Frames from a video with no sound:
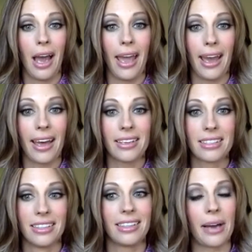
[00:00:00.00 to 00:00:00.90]
And
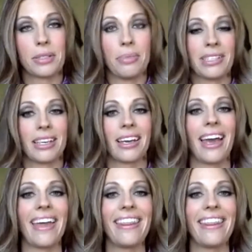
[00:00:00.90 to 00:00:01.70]
yeah, it was amazing.